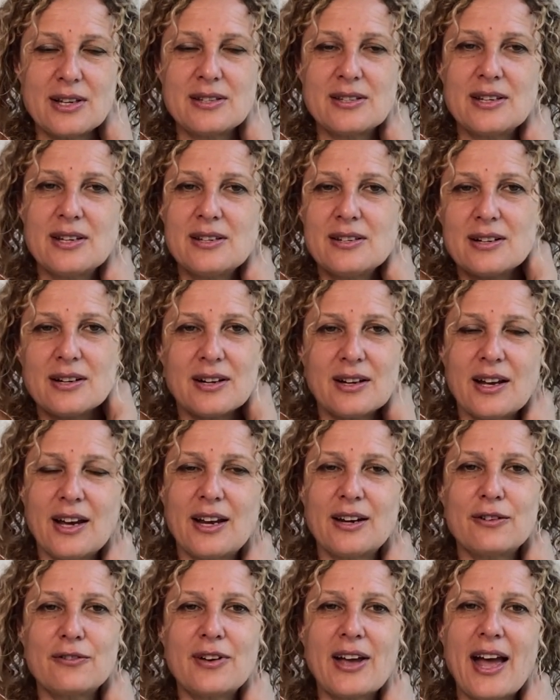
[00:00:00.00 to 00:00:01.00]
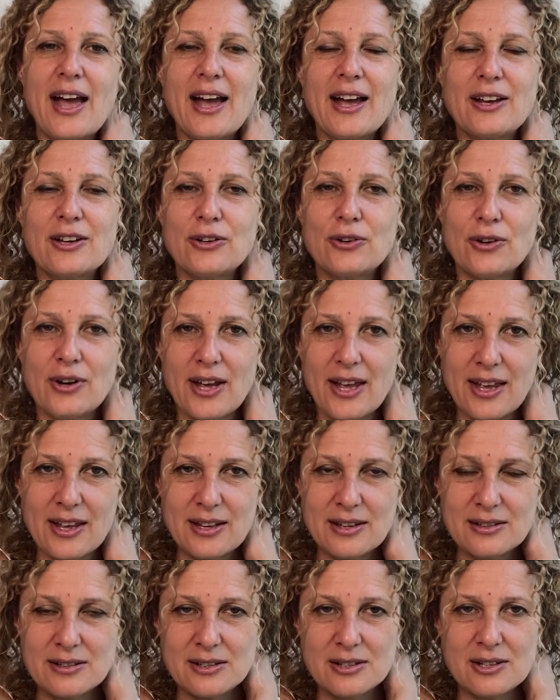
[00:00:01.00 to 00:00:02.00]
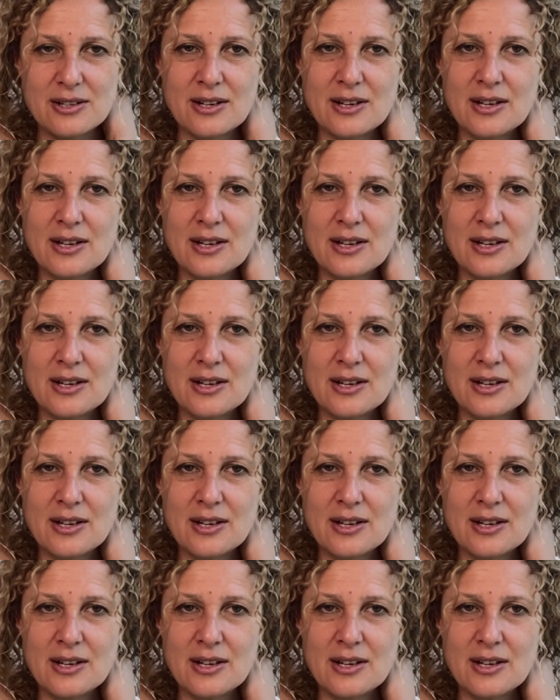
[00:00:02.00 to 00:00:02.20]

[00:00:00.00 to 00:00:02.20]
easier, kind of hang your hand